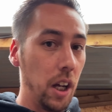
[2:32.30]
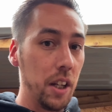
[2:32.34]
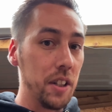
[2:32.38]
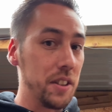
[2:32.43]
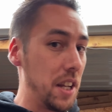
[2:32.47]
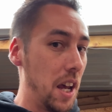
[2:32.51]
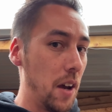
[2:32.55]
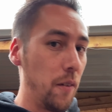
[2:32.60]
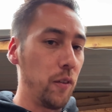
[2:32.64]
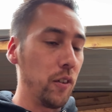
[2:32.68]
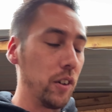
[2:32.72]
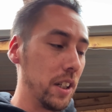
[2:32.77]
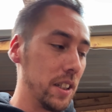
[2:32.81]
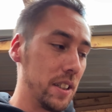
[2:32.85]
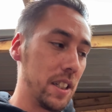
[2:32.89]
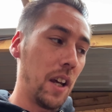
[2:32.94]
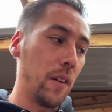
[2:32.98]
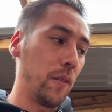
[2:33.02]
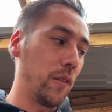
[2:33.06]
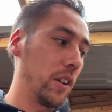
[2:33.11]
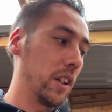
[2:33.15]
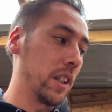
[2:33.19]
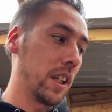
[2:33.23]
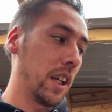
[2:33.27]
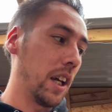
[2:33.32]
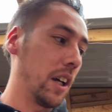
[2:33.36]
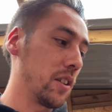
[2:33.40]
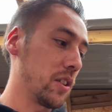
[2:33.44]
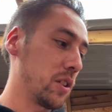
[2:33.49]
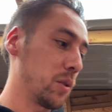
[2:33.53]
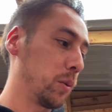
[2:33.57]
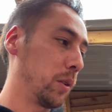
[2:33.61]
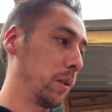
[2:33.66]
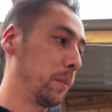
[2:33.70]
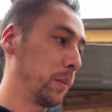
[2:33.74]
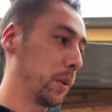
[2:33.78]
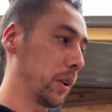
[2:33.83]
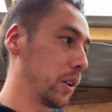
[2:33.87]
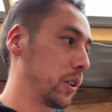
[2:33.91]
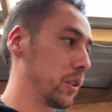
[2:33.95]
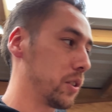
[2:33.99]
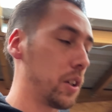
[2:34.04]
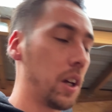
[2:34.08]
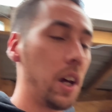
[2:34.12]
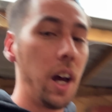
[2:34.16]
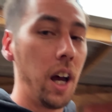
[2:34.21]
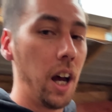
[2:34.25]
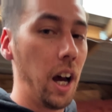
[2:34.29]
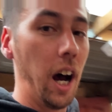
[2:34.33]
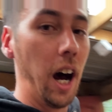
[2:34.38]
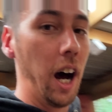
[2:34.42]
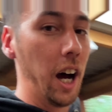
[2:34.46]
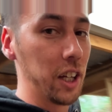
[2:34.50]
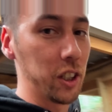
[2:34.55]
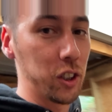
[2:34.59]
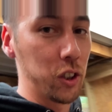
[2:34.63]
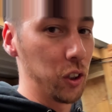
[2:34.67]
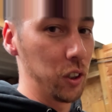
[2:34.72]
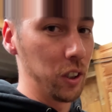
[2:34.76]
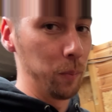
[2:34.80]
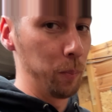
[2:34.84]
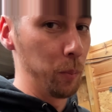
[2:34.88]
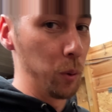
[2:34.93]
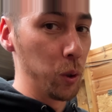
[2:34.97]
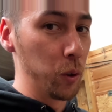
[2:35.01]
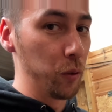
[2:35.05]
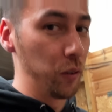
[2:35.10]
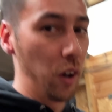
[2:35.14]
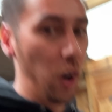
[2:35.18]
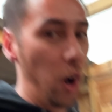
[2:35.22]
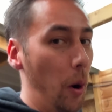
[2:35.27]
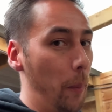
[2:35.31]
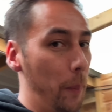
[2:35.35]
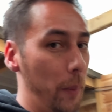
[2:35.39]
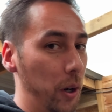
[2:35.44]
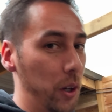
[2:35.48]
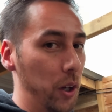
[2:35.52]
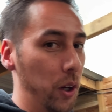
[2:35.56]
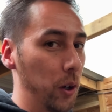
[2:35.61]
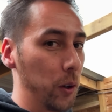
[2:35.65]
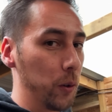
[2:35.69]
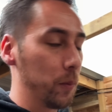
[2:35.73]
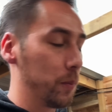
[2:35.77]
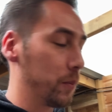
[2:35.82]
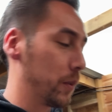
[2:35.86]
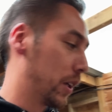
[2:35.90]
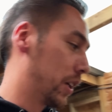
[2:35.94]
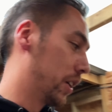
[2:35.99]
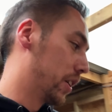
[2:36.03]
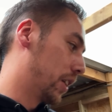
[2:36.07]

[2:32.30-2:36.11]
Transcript: definitely, definitely get someone because I couldn't move it on my own.